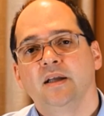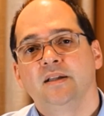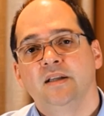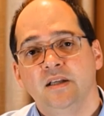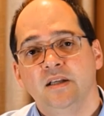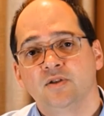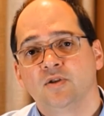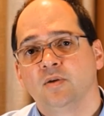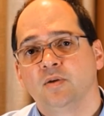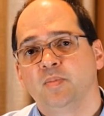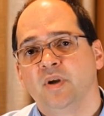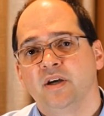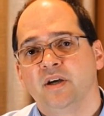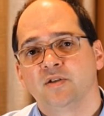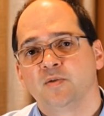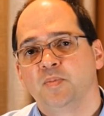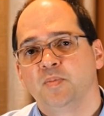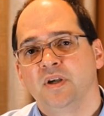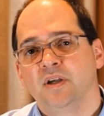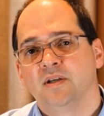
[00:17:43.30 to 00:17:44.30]
desktop
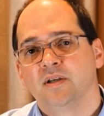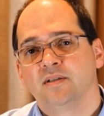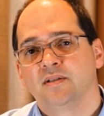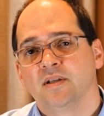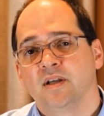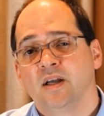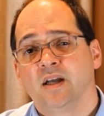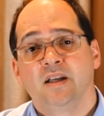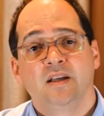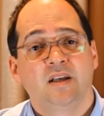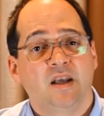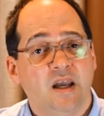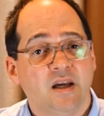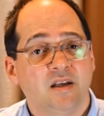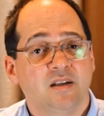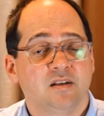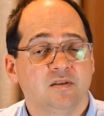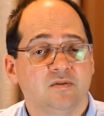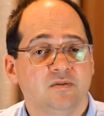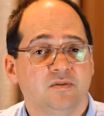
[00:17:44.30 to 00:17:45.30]
loudspeakers and
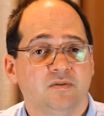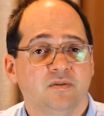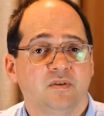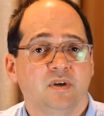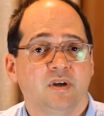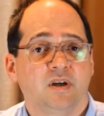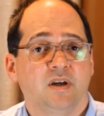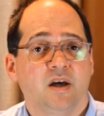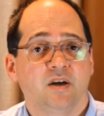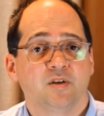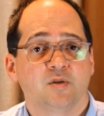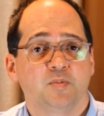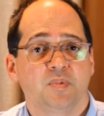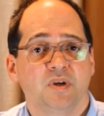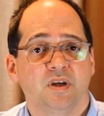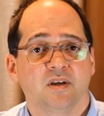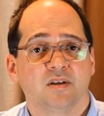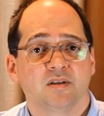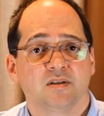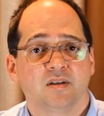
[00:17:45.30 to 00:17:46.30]
active
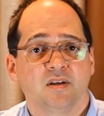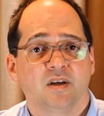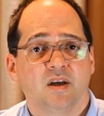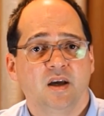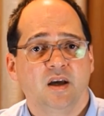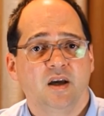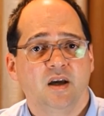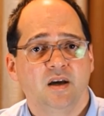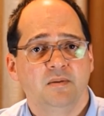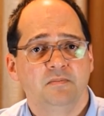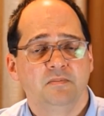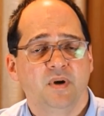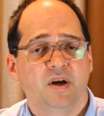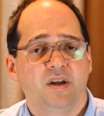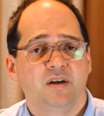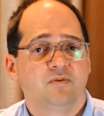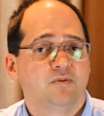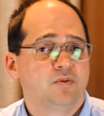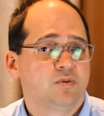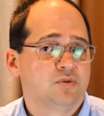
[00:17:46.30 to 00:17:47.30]
loudspeakers,
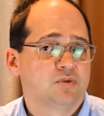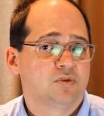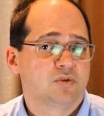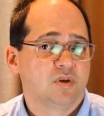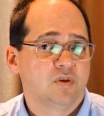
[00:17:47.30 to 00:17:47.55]
and of course